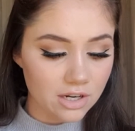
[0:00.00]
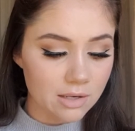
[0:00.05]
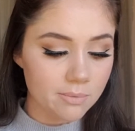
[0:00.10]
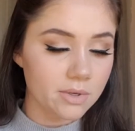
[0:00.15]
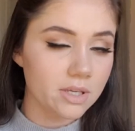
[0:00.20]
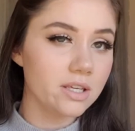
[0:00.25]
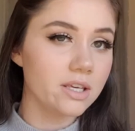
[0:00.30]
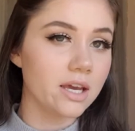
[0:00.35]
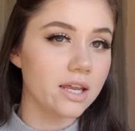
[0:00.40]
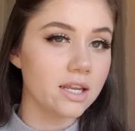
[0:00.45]
really
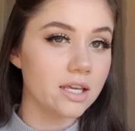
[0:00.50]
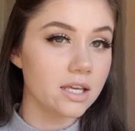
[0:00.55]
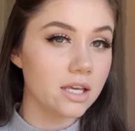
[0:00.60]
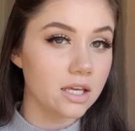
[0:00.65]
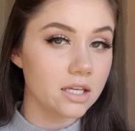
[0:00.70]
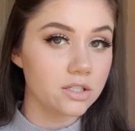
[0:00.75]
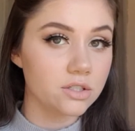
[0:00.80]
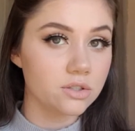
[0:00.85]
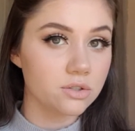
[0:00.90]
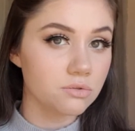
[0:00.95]
been getting
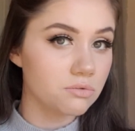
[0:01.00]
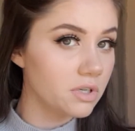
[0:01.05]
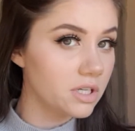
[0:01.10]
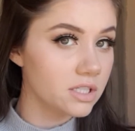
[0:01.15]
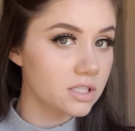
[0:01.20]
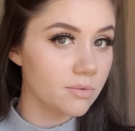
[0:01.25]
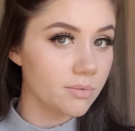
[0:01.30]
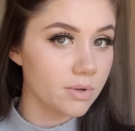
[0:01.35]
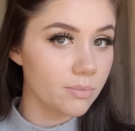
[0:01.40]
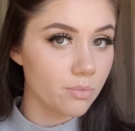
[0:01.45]
into
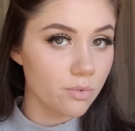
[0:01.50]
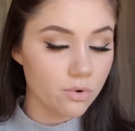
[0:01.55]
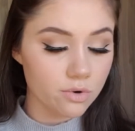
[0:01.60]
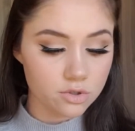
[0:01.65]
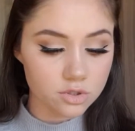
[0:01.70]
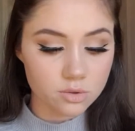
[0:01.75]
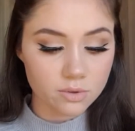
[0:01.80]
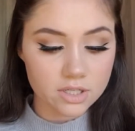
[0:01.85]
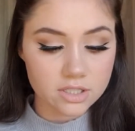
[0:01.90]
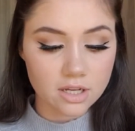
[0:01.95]
rings a bit more,
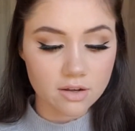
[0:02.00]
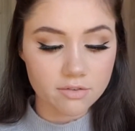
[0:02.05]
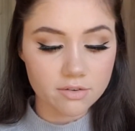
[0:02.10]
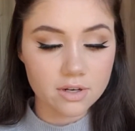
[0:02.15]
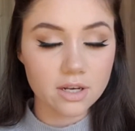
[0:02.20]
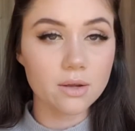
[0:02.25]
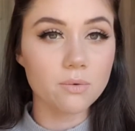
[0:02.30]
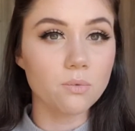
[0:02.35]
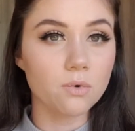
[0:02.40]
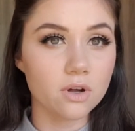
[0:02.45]
so I
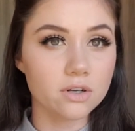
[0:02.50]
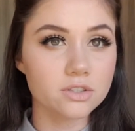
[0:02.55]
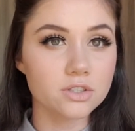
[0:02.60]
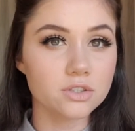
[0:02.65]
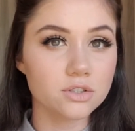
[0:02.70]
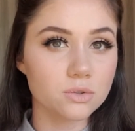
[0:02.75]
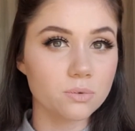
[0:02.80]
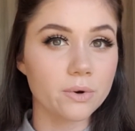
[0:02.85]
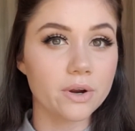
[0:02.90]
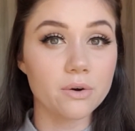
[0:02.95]
definitely
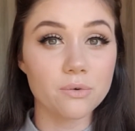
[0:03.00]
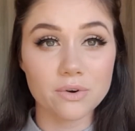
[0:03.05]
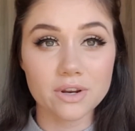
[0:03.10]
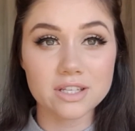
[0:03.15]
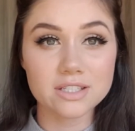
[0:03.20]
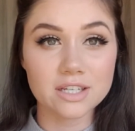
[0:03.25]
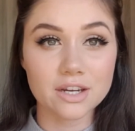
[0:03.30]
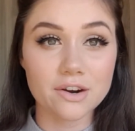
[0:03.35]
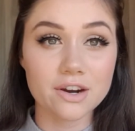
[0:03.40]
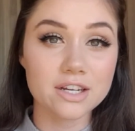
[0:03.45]
wanted to wear
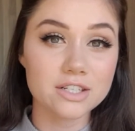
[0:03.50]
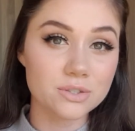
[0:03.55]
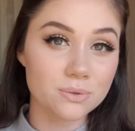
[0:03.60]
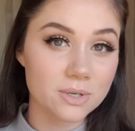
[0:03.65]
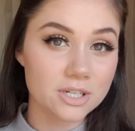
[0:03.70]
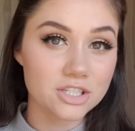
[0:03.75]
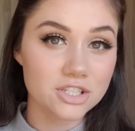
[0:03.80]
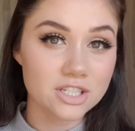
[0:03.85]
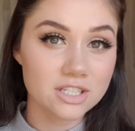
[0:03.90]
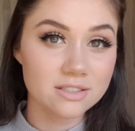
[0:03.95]
rings at
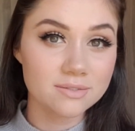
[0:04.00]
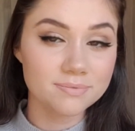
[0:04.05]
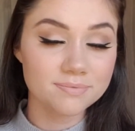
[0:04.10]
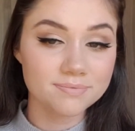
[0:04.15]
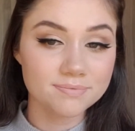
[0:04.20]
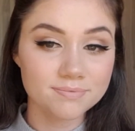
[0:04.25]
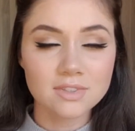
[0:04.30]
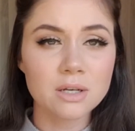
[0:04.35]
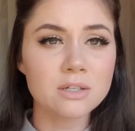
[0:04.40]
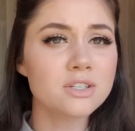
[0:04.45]
graduation.
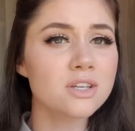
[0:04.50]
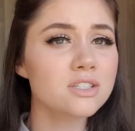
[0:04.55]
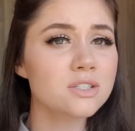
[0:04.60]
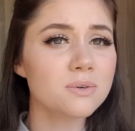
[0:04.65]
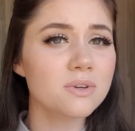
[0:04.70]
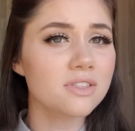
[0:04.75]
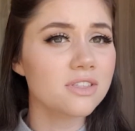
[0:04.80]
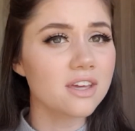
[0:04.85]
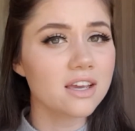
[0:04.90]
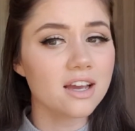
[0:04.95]
It was also a
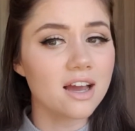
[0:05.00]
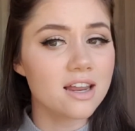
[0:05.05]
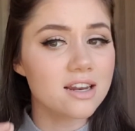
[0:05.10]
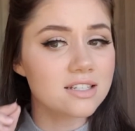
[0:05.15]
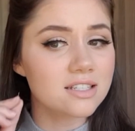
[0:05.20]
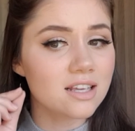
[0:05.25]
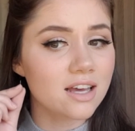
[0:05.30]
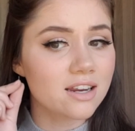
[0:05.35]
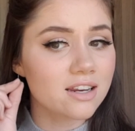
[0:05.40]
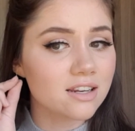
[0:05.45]
thing I
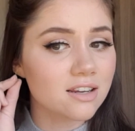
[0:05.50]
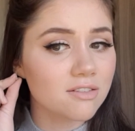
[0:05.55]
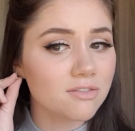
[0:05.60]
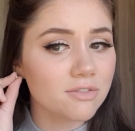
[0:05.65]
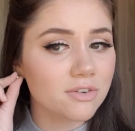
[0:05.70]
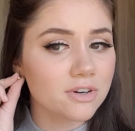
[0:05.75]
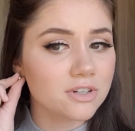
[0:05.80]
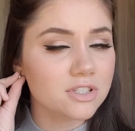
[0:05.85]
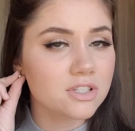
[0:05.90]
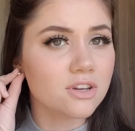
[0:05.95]
decided in
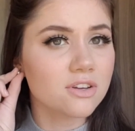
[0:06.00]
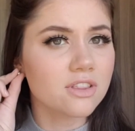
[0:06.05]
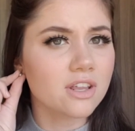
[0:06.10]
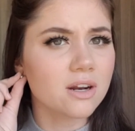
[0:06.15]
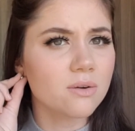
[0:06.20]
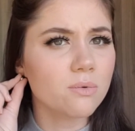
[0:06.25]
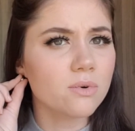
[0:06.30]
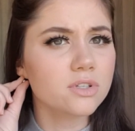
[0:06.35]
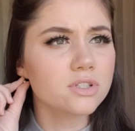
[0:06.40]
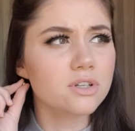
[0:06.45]
first year, that I
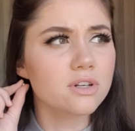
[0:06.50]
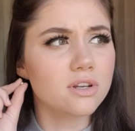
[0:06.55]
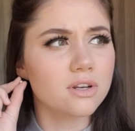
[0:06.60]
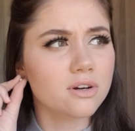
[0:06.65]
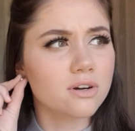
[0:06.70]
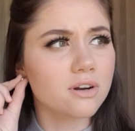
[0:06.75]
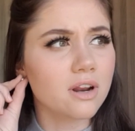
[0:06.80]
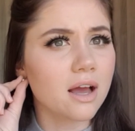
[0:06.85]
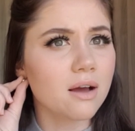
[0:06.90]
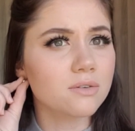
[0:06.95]
want to
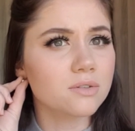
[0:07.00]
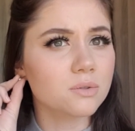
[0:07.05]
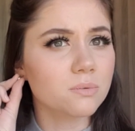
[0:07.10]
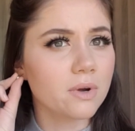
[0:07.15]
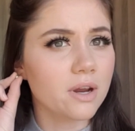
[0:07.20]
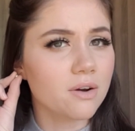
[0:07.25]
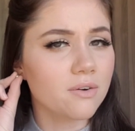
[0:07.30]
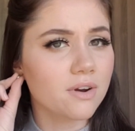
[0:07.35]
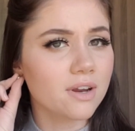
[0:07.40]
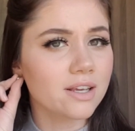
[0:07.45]
learn how to
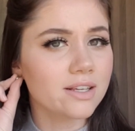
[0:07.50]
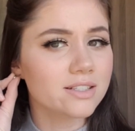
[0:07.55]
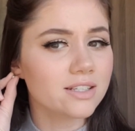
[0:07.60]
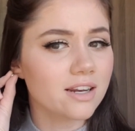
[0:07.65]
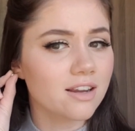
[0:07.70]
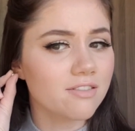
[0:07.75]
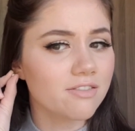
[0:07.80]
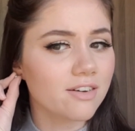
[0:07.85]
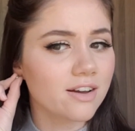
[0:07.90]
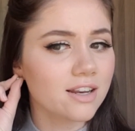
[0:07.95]
wear rings, and
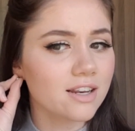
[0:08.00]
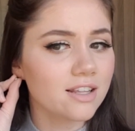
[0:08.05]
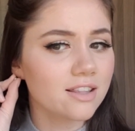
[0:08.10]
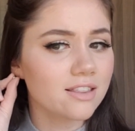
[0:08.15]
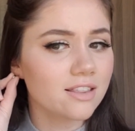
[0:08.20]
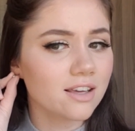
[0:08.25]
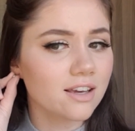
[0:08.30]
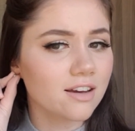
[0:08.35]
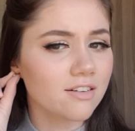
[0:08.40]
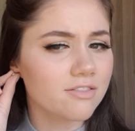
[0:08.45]
I finally
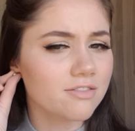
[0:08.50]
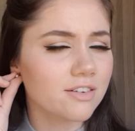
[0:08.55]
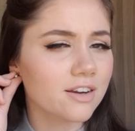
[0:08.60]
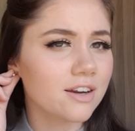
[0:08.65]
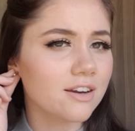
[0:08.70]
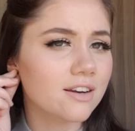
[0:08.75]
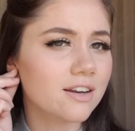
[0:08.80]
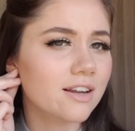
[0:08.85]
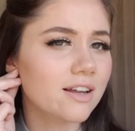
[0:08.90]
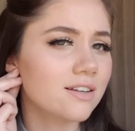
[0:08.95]
think I've
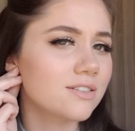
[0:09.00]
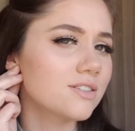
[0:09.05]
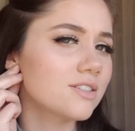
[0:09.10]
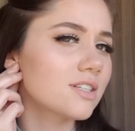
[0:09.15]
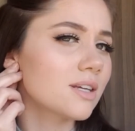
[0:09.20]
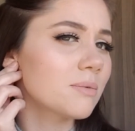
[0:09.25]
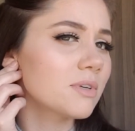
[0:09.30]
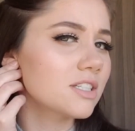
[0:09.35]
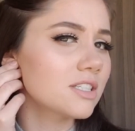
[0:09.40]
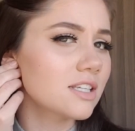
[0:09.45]
figured it out to
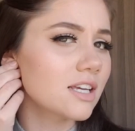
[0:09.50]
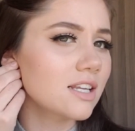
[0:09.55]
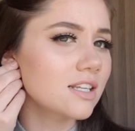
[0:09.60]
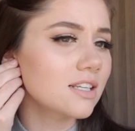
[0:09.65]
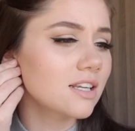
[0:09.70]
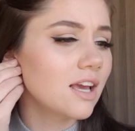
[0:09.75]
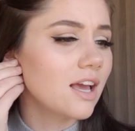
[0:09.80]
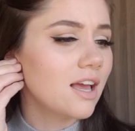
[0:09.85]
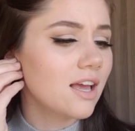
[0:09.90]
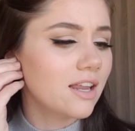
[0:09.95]
some extent
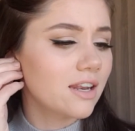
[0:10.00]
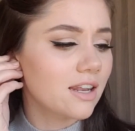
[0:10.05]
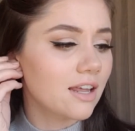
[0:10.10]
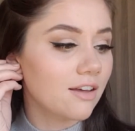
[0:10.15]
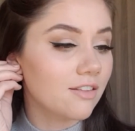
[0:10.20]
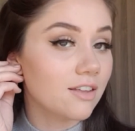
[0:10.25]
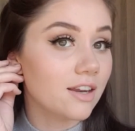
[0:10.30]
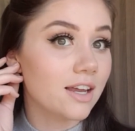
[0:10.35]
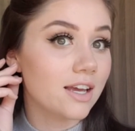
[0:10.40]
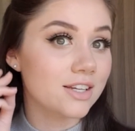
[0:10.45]
now
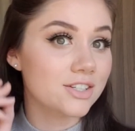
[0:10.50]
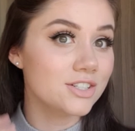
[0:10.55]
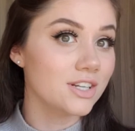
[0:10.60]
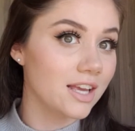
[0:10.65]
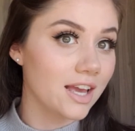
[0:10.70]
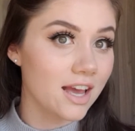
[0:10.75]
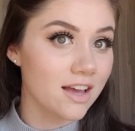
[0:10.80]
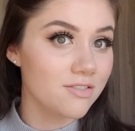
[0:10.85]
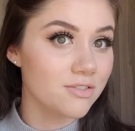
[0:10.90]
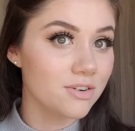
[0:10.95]
that I actually
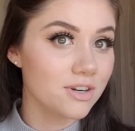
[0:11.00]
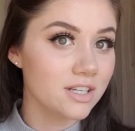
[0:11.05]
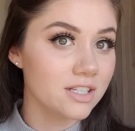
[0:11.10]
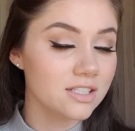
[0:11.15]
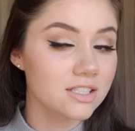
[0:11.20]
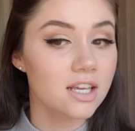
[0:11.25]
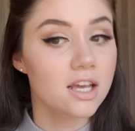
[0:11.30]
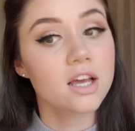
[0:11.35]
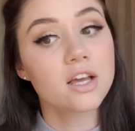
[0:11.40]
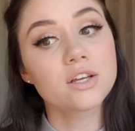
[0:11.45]
have
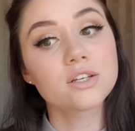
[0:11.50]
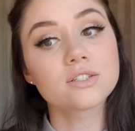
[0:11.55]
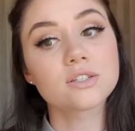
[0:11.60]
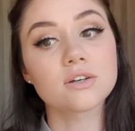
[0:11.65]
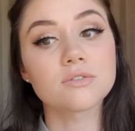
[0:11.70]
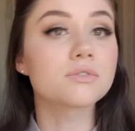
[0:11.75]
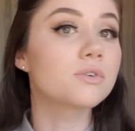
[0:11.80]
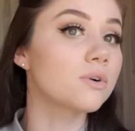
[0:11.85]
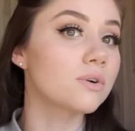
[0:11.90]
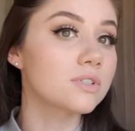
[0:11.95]
rings. So
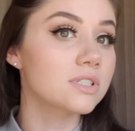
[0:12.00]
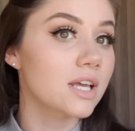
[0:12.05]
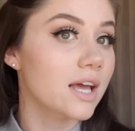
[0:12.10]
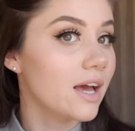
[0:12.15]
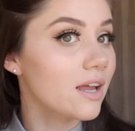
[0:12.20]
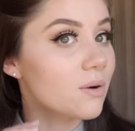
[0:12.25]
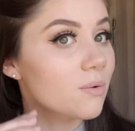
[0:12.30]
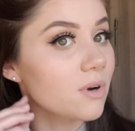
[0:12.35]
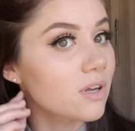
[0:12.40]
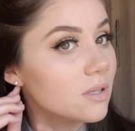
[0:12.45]
of course I
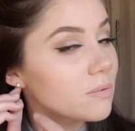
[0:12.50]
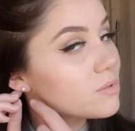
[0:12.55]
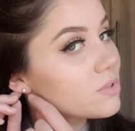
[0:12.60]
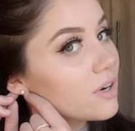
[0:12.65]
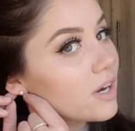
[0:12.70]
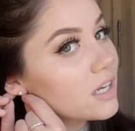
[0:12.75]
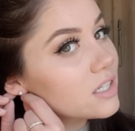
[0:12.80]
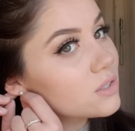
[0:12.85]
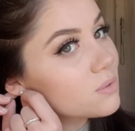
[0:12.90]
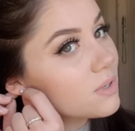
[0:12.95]
had to wear them to
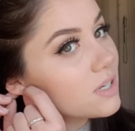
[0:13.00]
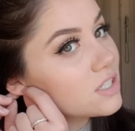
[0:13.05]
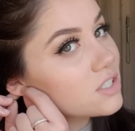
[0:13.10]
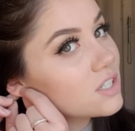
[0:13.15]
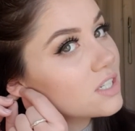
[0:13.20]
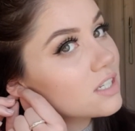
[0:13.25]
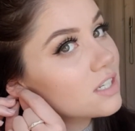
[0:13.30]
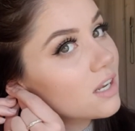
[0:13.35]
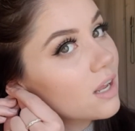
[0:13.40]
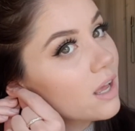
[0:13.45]

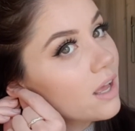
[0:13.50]
graduation.